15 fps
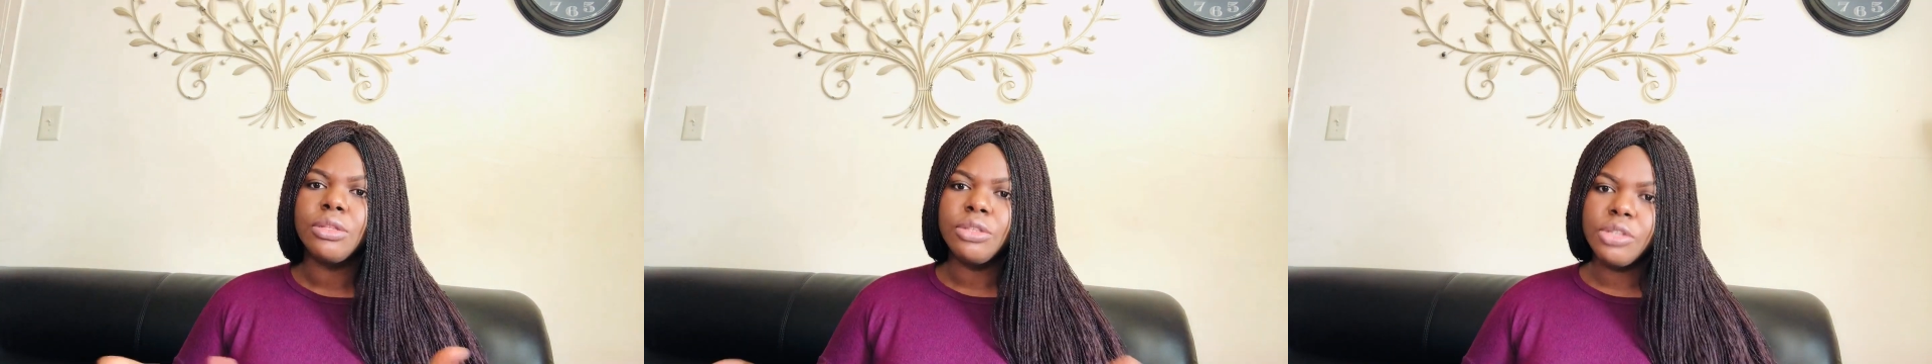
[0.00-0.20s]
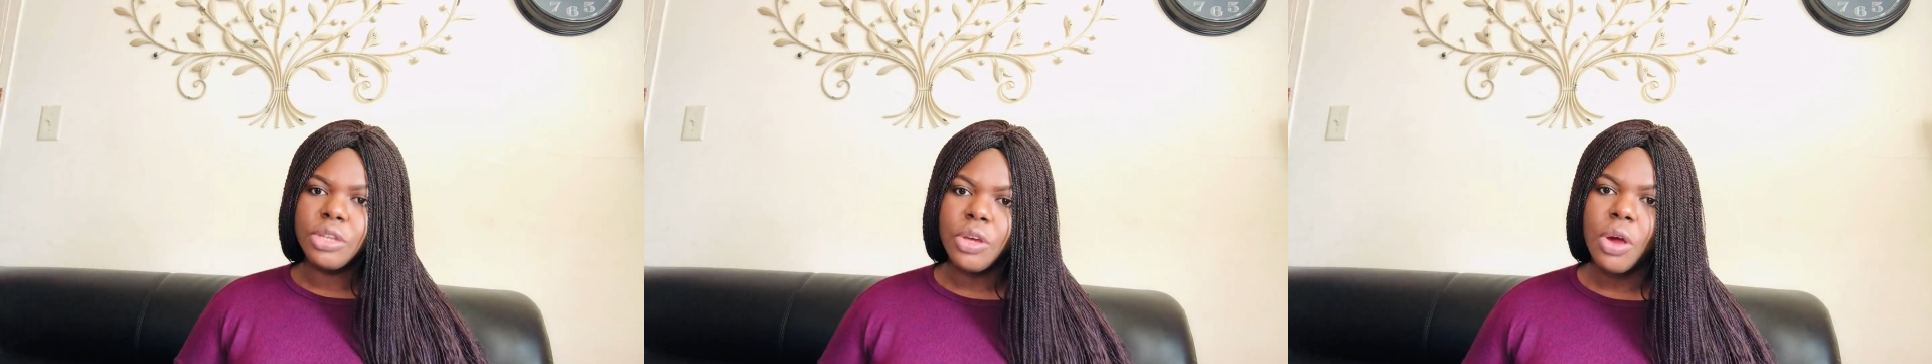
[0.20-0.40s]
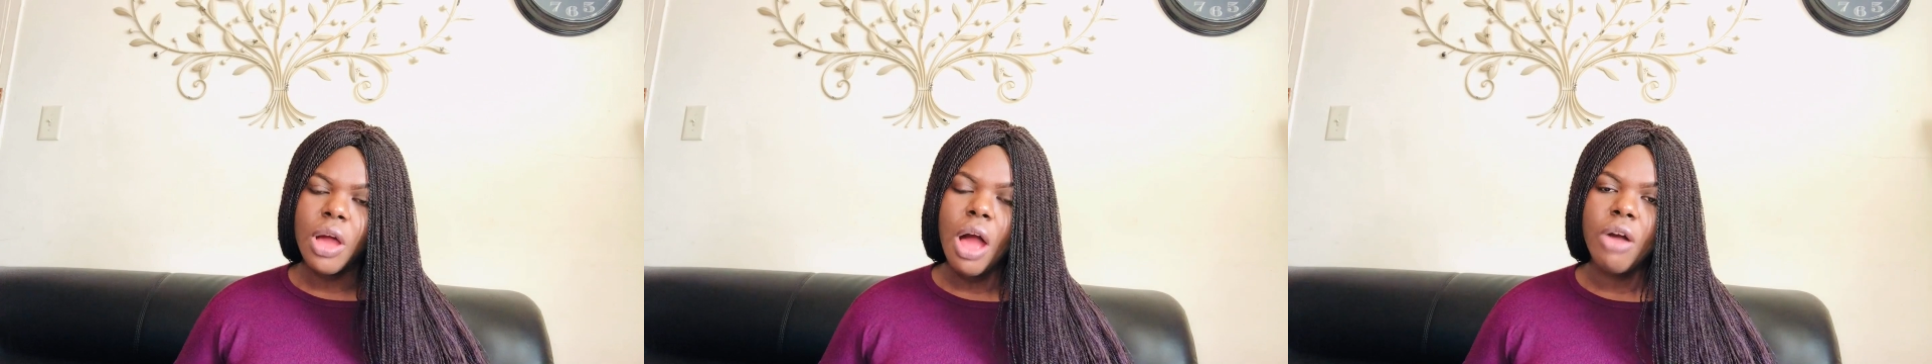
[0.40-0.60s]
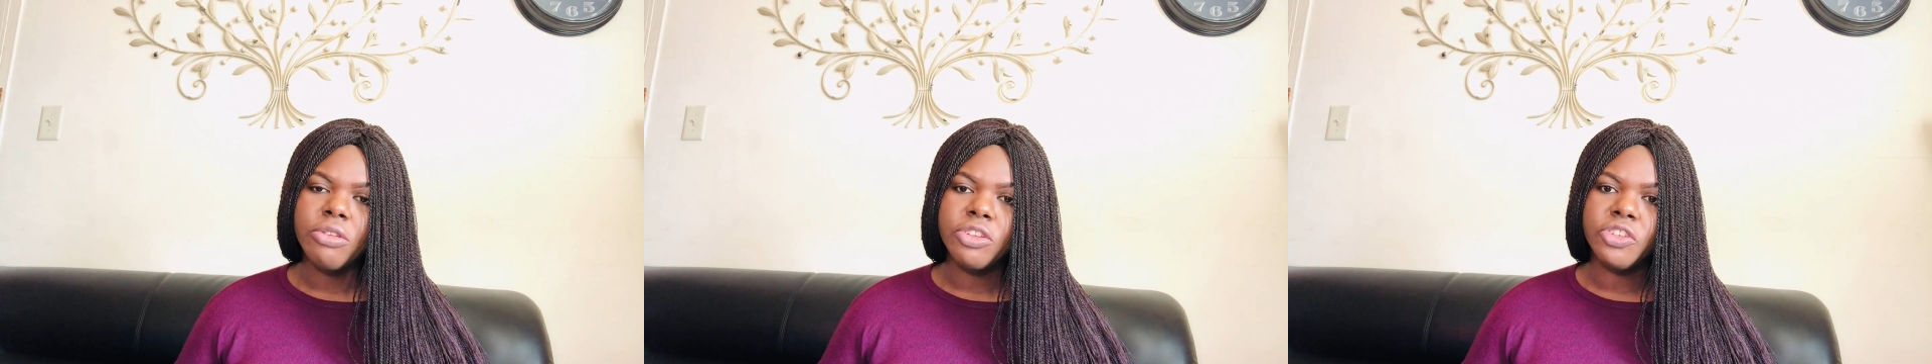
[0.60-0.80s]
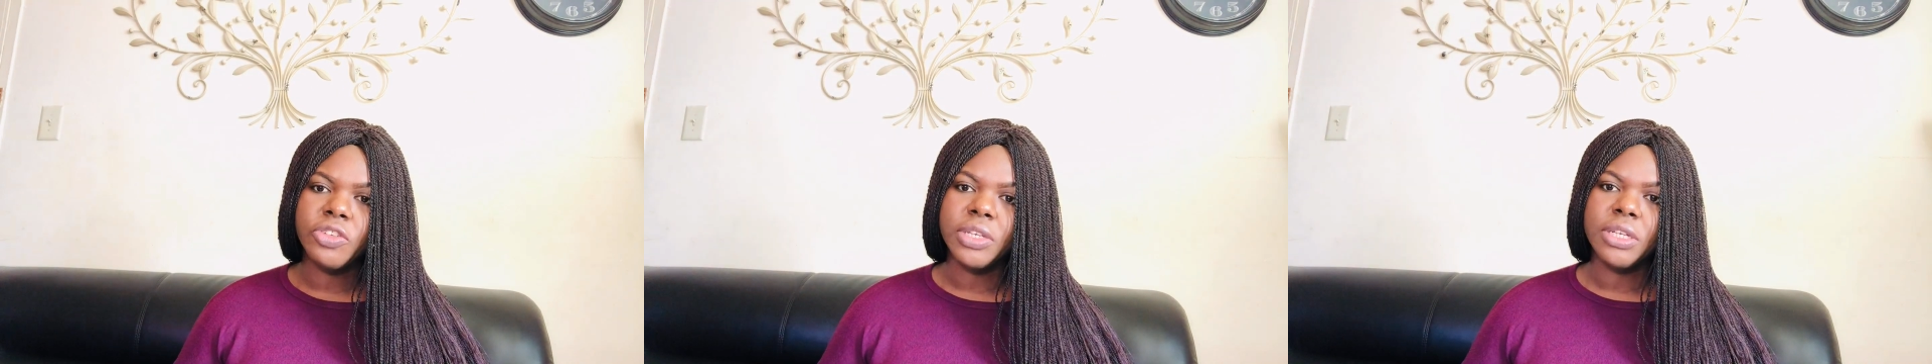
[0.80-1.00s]
to your
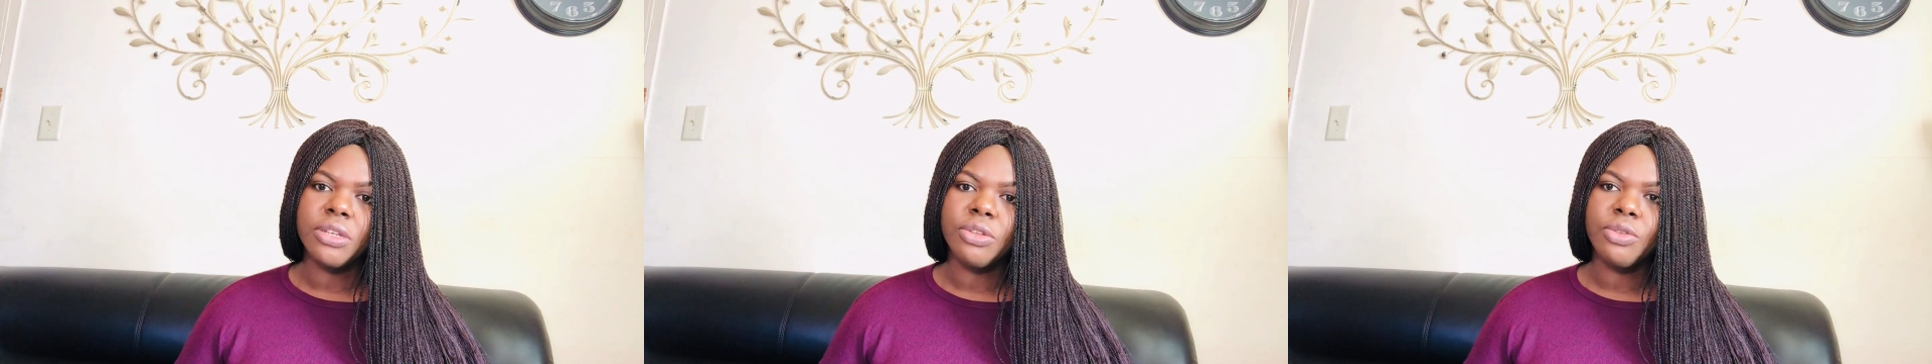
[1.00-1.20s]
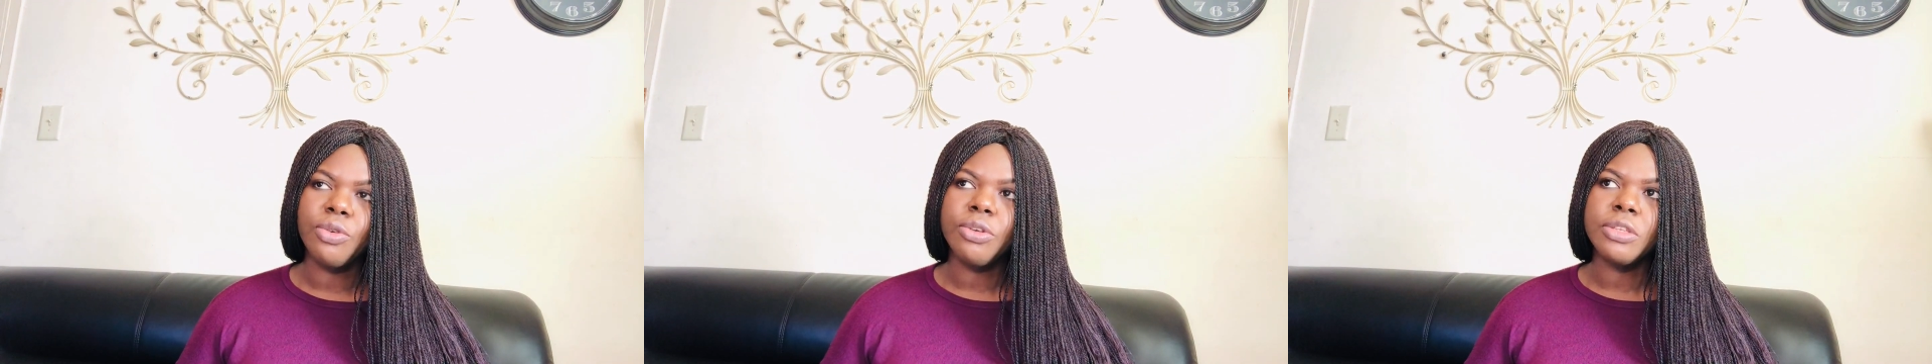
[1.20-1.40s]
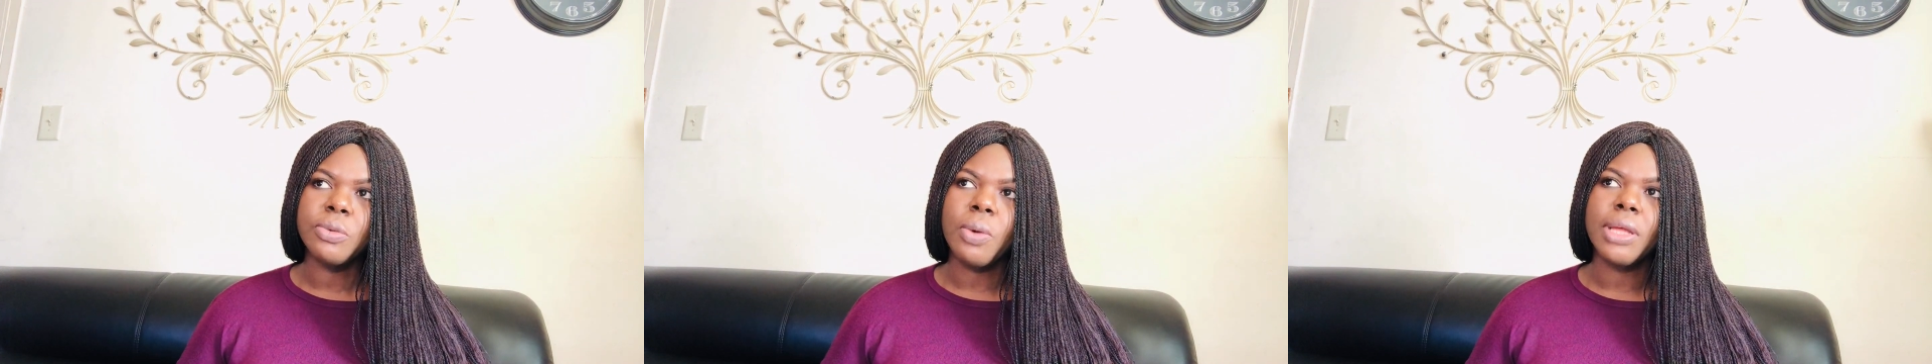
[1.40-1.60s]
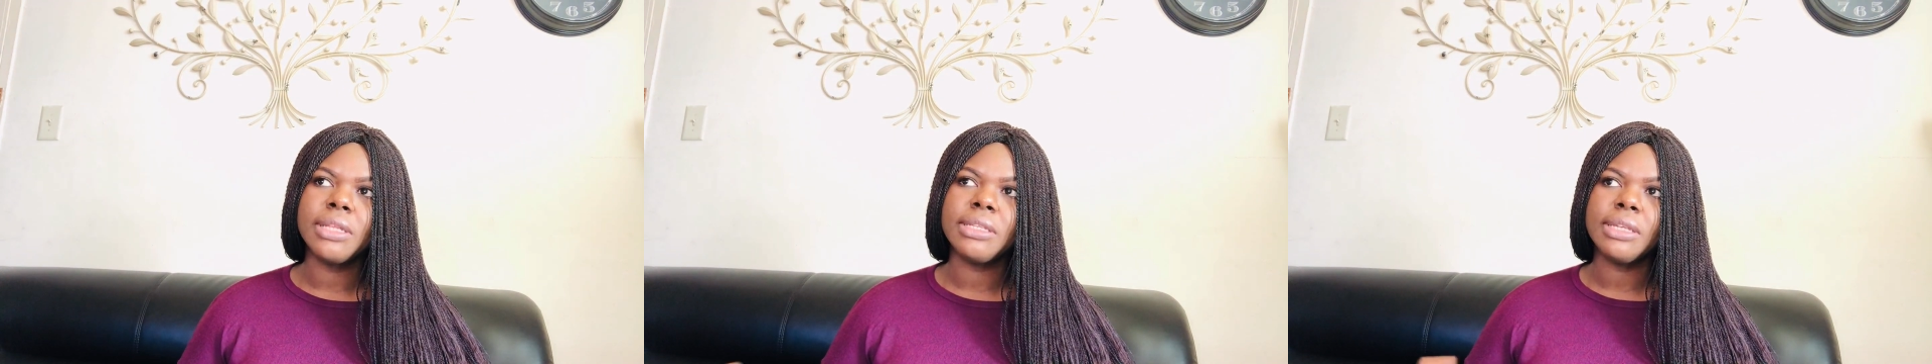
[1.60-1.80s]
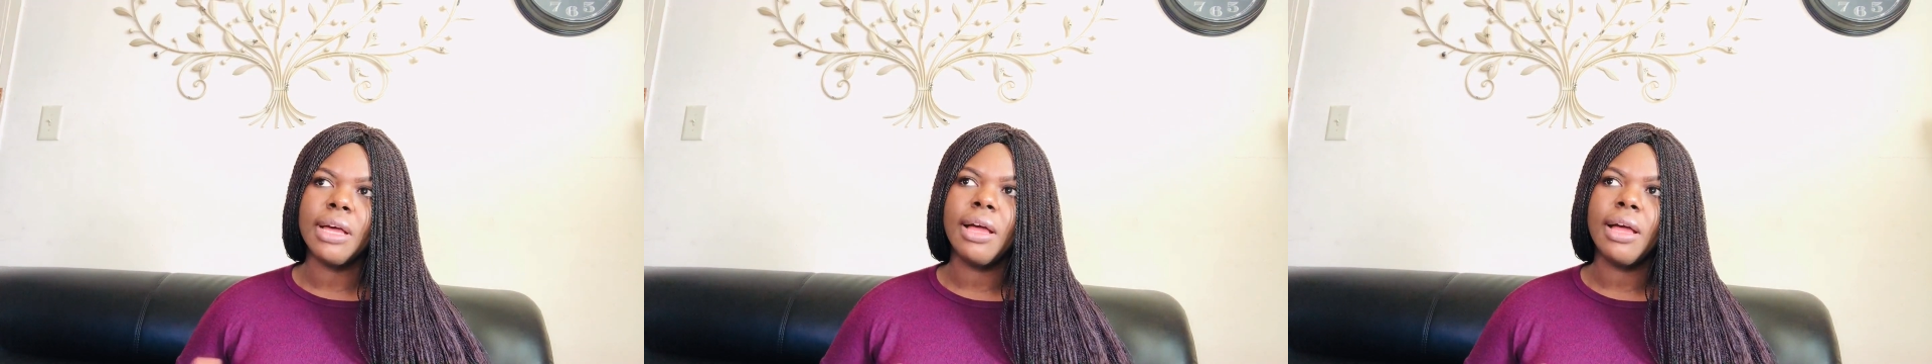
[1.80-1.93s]
country. Those ones